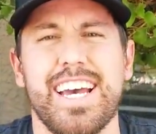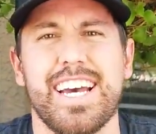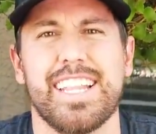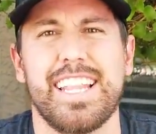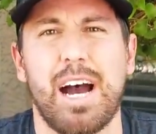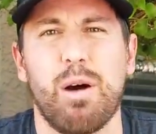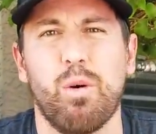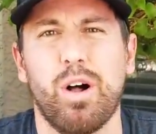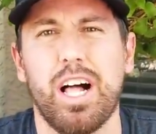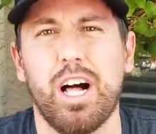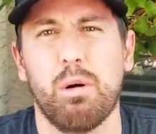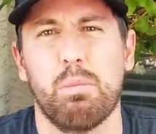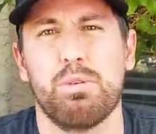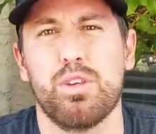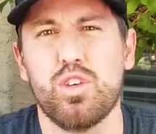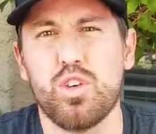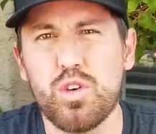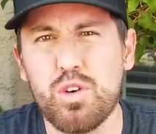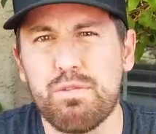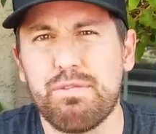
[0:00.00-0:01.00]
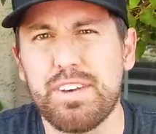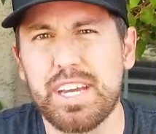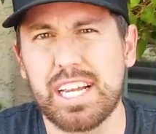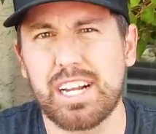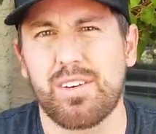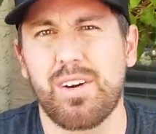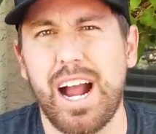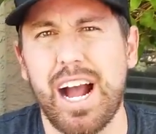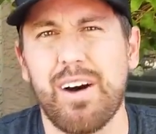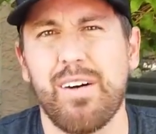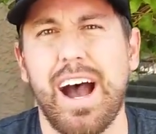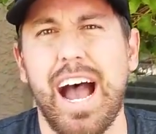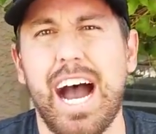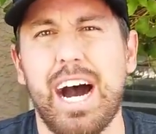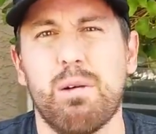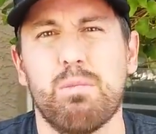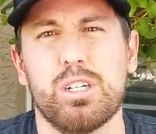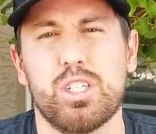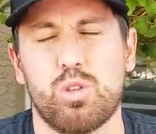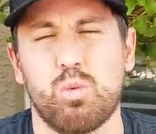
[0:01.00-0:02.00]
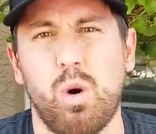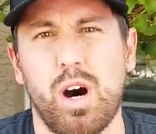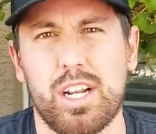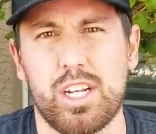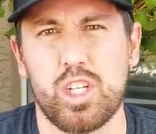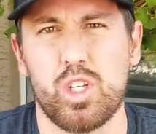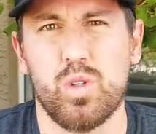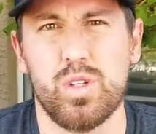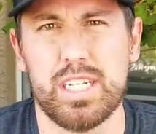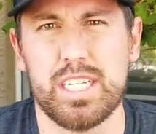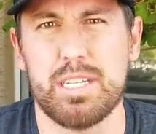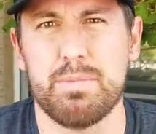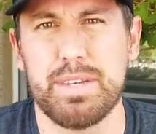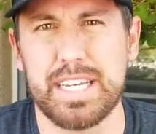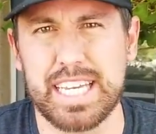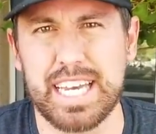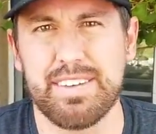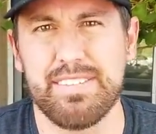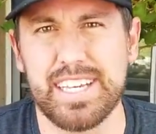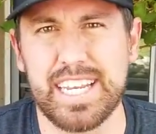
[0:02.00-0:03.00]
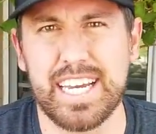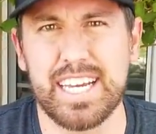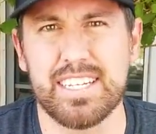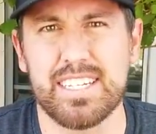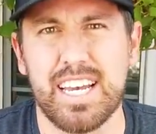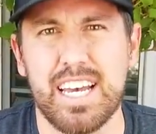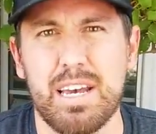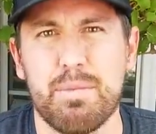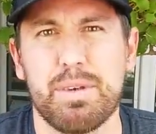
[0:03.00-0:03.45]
that will help you figure out how much water you need to be giving it,